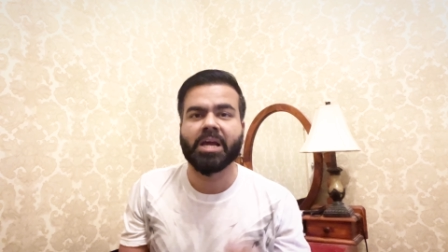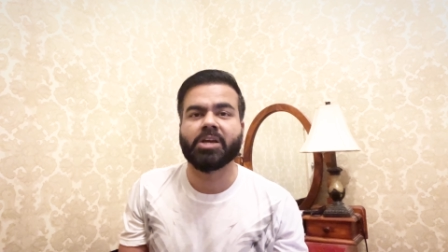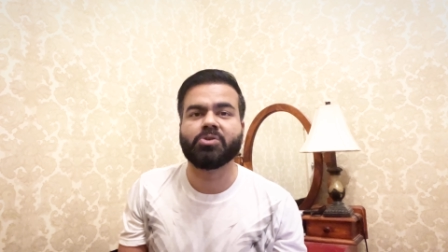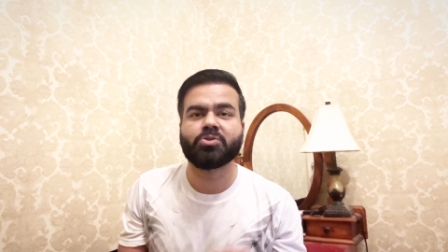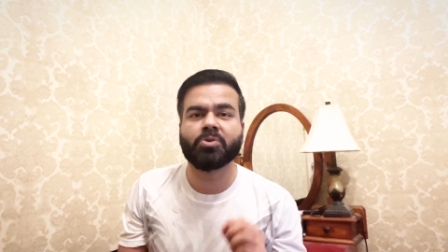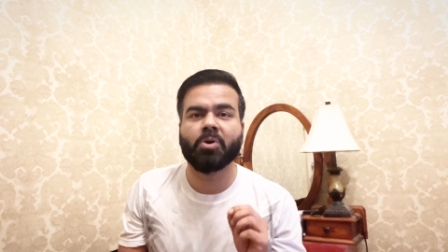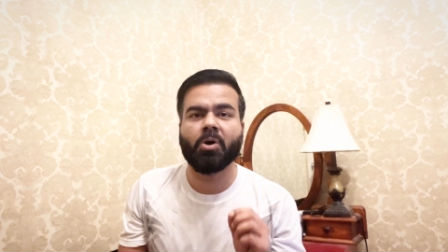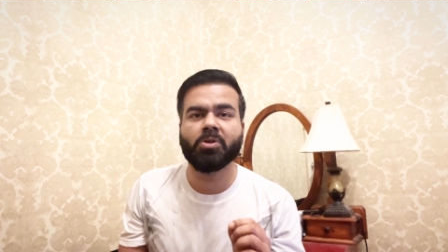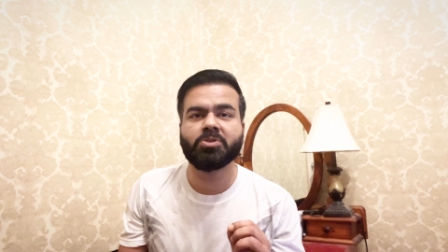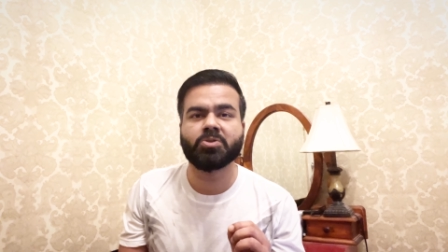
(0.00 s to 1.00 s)
You should
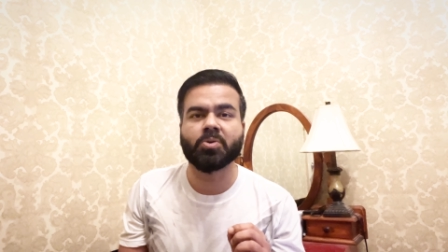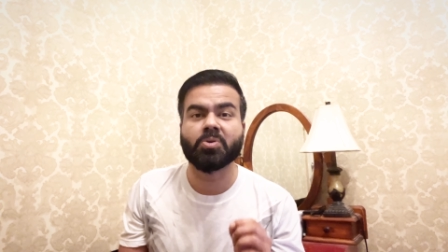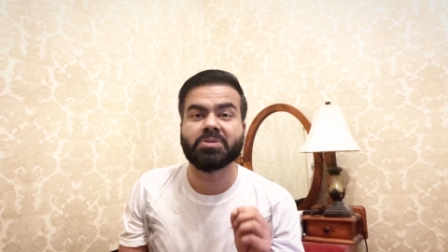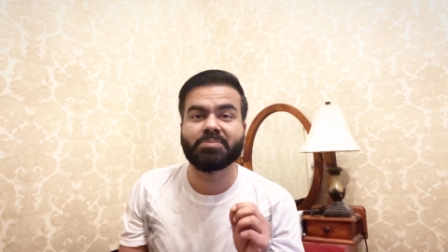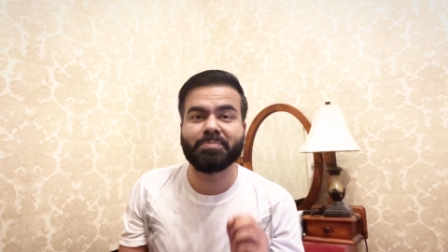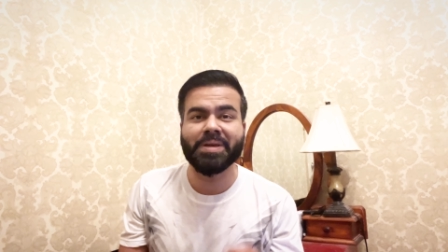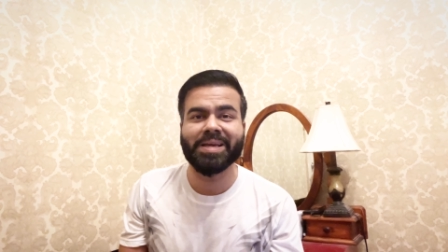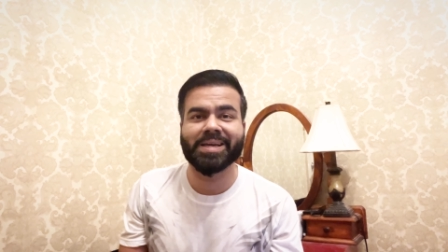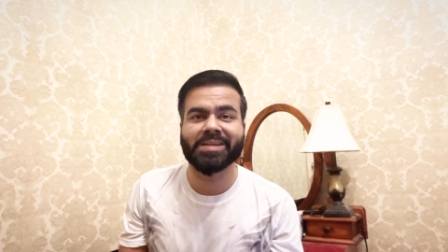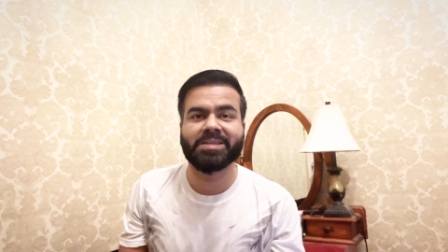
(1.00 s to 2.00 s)
also
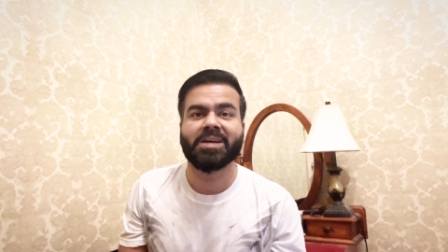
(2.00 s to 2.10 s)
speak it